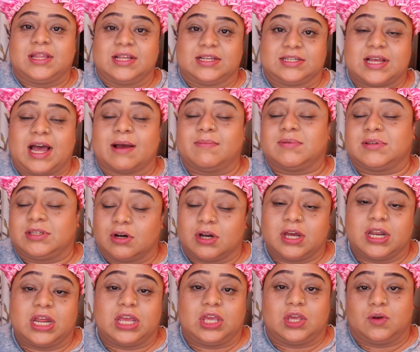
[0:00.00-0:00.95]
This, I'm still
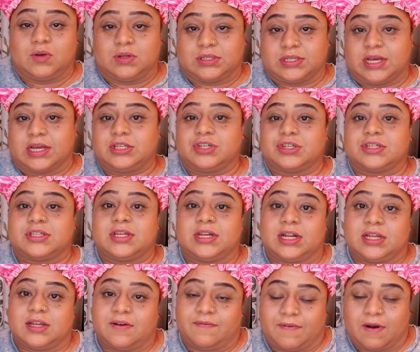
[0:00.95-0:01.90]
gonna use it just
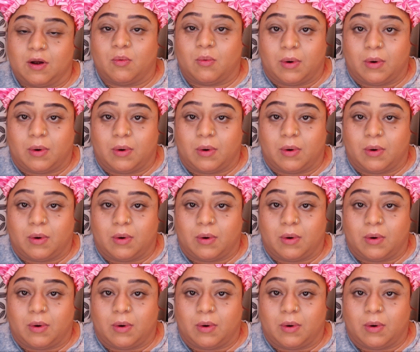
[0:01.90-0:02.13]
in a different